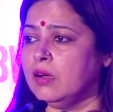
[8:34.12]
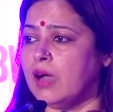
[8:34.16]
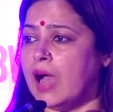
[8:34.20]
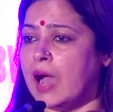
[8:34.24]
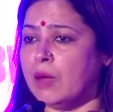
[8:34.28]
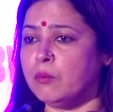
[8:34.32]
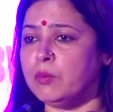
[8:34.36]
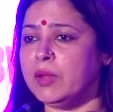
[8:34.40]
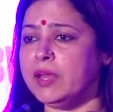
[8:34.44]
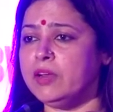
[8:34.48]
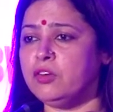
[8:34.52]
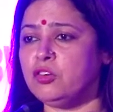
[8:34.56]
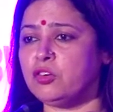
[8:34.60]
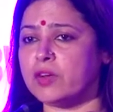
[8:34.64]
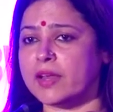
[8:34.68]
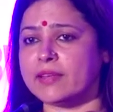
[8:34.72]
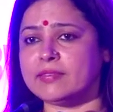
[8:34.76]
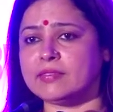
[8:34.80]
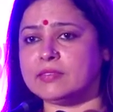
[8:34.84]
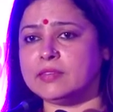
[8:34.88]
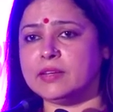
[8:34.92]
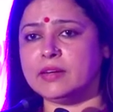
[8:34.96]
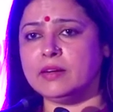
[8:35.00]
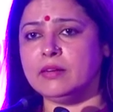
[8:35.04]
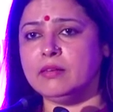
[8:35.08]
Are we
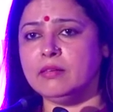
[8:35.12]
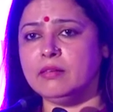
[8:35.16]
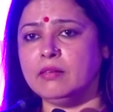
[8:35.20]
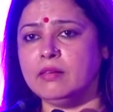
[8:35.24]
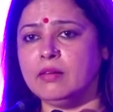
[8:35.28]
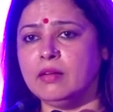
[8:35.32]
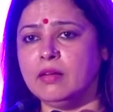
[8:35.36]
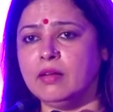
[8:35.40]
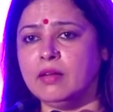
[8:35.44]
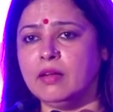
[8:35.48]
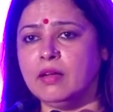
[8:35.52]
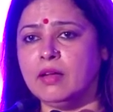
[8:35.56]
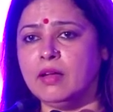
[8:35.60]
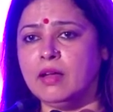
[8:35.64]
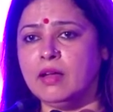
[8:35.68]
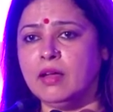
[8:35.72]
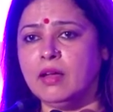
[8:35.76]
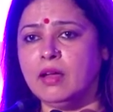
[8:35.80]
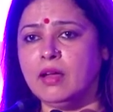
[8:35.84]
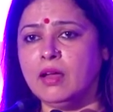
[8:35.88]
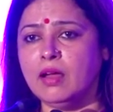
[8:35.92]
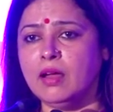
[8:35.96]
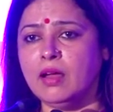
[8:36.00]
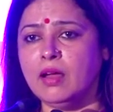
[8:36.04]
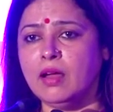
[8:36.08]
interested?
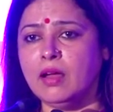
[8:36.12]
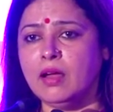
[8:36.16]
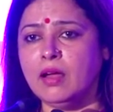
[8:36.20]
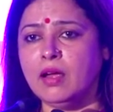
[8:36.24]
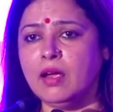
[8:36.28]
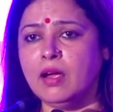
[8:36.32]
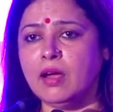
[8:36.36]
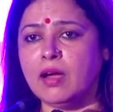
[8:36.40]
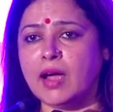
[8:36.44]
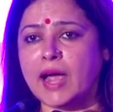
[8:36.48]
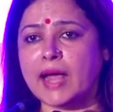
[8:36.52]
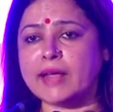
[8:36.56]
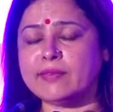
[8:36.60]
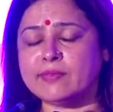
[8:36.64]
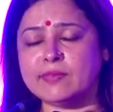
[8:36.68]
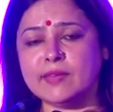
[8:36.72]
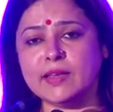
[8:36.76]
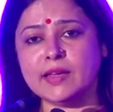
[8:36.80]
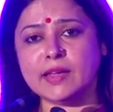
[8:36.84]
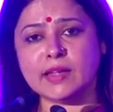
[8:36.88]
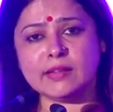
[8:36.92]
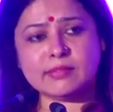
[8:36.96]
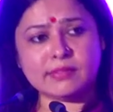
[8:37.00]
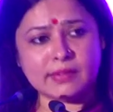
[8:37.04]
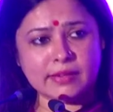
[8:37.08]
I
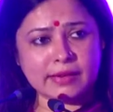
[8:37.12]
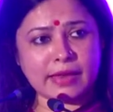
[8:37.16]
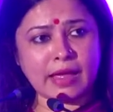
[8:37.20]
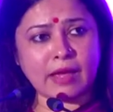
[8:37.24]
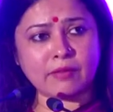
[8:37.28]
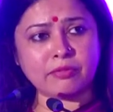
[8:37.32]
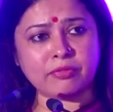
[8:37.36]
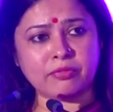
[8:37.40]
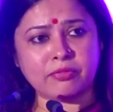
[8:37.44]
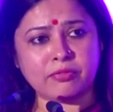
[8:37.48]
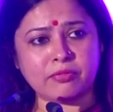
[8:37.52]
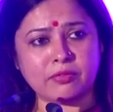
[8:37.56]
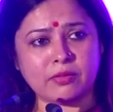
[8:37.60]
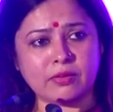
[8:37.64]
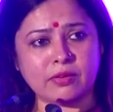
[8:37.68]
think it's enough.